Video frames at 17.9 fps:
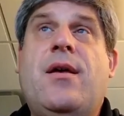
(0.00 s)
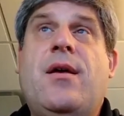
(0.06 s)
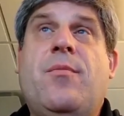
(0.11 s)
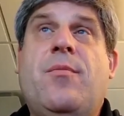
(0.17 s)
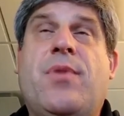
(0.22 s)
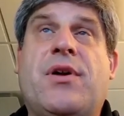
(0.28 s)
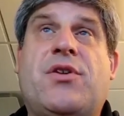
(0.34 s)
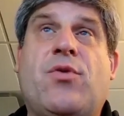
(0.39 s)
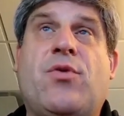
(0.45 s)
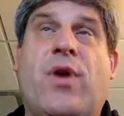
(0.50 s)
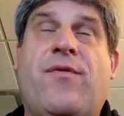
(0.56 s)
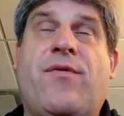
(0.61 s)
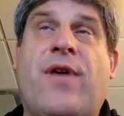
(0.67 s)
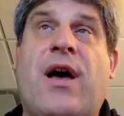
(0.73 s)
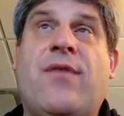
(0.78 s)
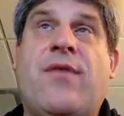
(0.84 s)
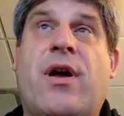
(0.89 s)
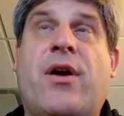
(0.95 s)
But
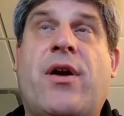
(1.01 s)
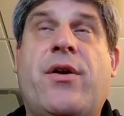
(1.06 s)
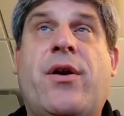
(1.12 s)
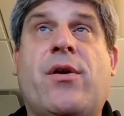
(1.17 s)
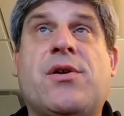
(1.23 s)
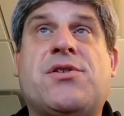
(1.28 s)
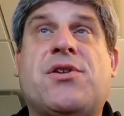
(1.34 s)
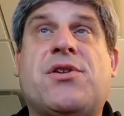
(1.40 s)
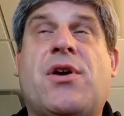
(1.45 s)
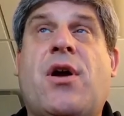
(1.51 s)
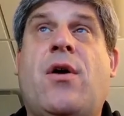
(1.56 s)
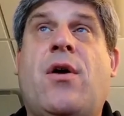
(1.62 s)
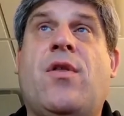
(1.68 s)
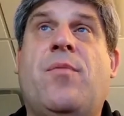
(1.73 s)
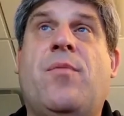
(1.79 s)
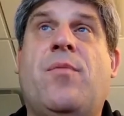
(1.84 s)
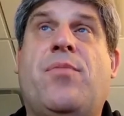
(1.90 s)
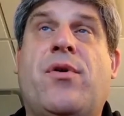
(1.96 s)
2,500 years
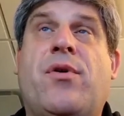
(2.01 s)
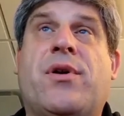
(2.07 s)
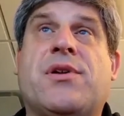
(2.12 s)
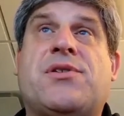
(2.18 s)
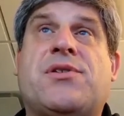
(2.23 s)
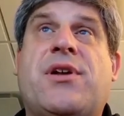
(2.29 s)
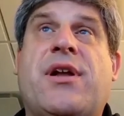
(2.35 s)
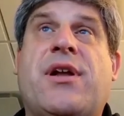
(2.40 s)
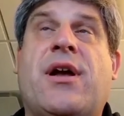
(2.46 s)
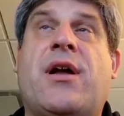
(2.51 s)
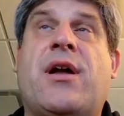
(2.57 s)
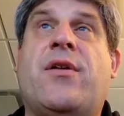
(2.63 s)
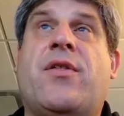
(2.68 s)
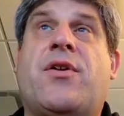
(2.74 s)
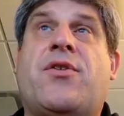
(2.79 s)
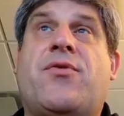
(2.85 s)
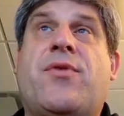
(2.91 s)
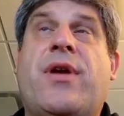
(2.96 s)
ago, the Buddha sitting under
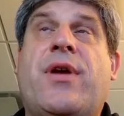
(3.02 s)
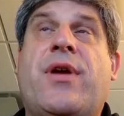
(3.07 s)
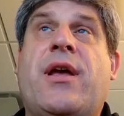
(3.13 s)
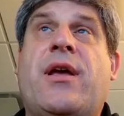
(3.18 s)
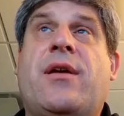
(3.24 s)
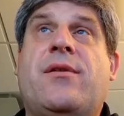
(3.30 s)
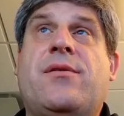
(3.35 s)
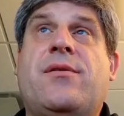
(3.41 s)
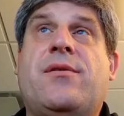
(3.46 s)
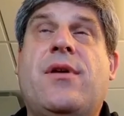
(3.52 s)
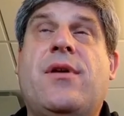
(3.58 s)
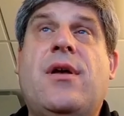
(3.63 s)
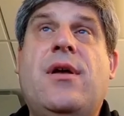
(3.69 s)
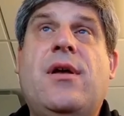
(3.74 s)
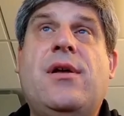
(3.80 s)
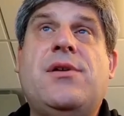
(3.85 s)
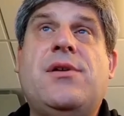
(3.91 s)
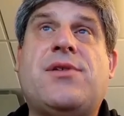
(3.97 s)
the tree
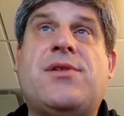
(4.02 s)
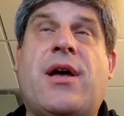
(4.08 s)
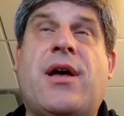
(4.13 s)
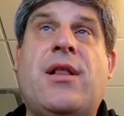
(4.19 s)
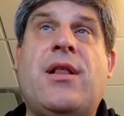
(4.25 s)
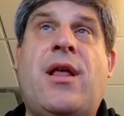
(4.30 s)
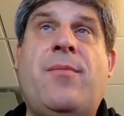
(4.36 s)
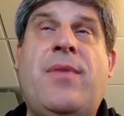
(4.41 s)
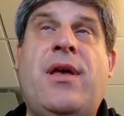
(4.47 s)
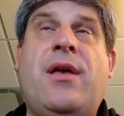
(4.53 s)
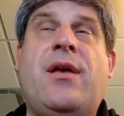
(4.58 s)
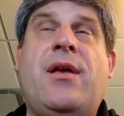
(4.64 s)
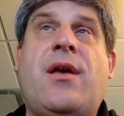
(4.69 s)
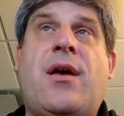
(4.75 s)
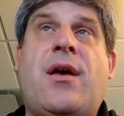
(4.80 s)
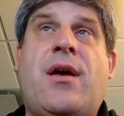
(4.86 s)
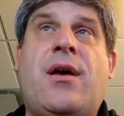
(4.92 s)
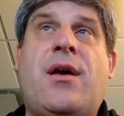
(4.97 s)
said, let
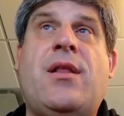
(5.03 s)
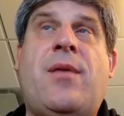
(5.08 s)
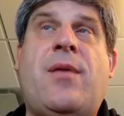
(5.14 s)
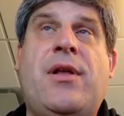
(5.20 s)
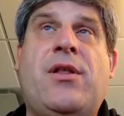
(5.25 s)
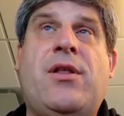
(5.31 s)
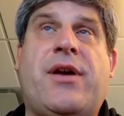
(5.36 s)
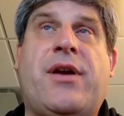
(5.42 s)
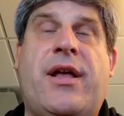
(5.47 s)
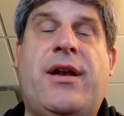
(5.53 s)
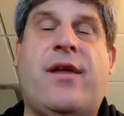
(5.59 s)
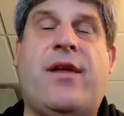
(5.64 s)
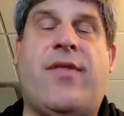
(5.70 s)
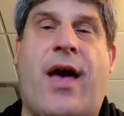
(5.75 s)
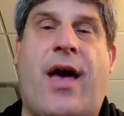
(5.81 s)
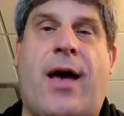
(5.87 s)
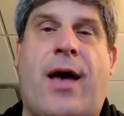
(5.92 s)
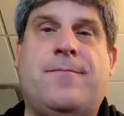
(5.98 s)
me, uh, let me look into
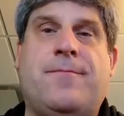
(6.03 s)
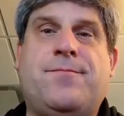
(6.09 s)
that